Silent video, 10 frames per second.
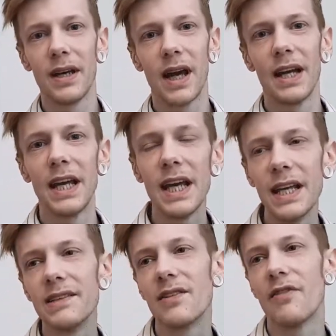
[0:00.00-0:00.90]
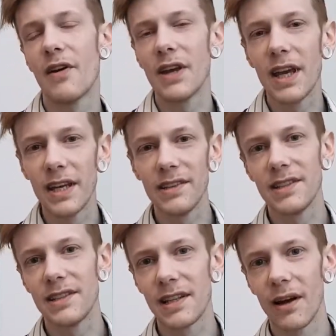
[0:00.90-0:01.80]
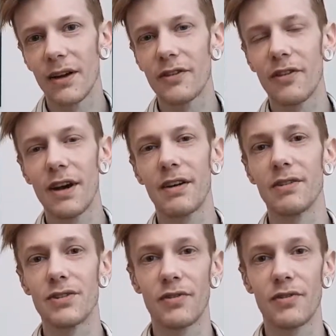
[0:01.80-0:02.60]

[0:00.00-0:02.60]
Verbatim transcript: And it is a very easy to like fragrance.